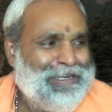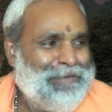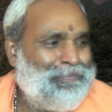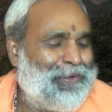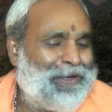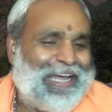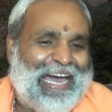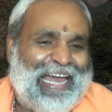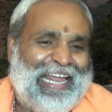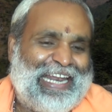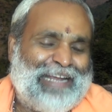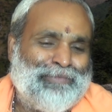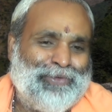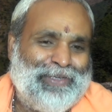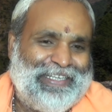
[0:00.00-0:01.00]
Poor
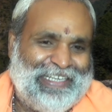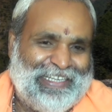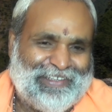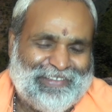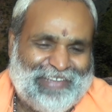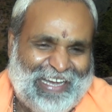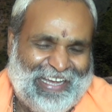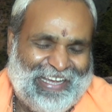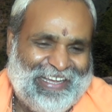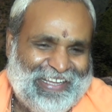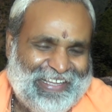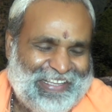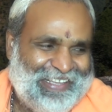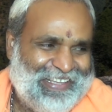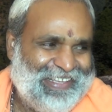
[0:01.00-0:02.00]
alarm will ring.
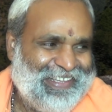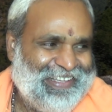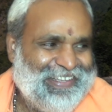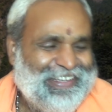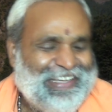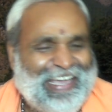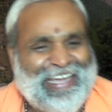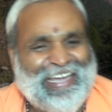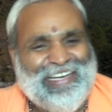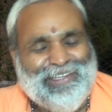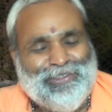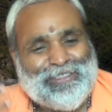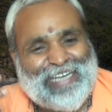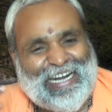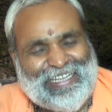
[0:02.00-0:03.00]
Again,
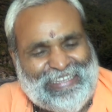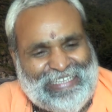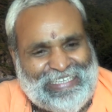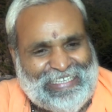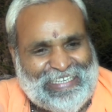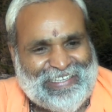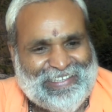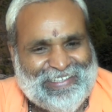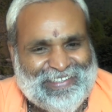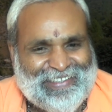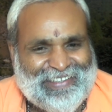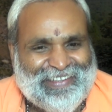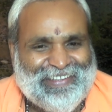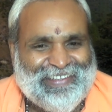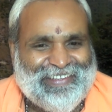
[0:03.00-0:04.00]
you start thinking.
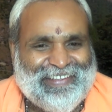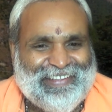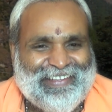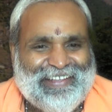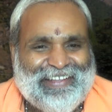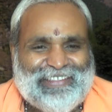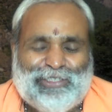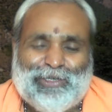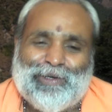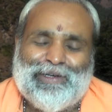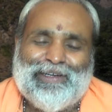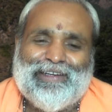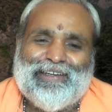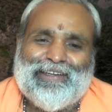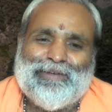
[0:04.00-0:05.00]

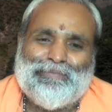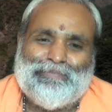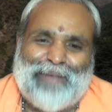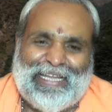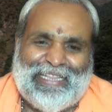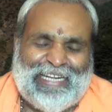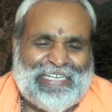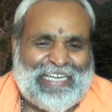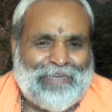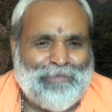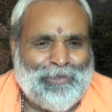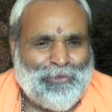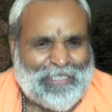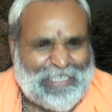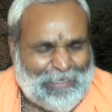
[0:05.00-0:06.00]
So, by the time
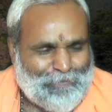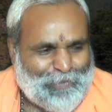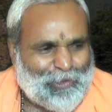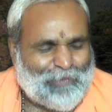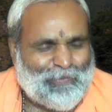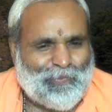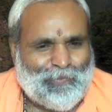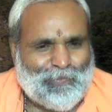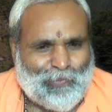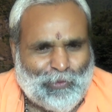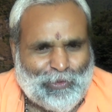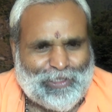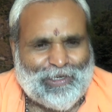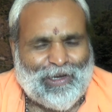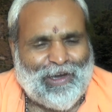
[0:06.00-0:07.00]
you keep your
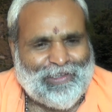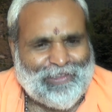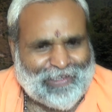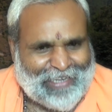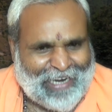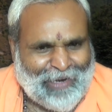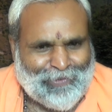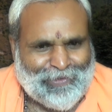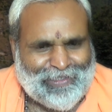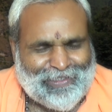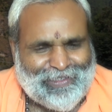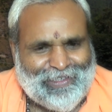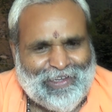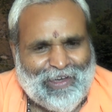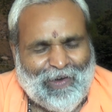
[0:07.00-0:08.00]
foot on the ground,
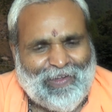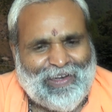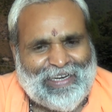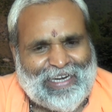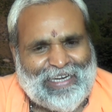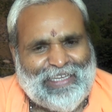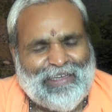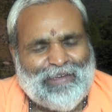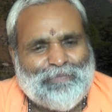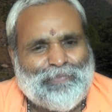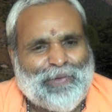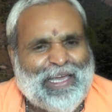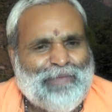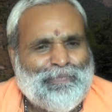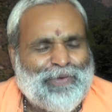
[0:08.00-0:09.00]
already
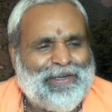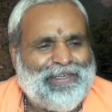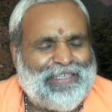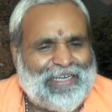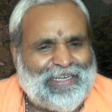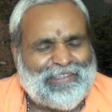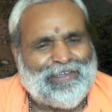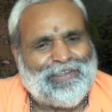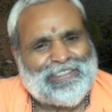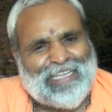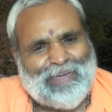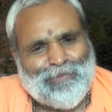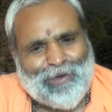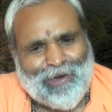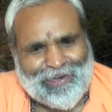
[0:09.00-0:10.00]
500 thoughts
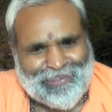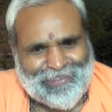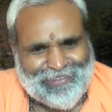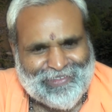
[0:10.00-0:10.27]
have gone,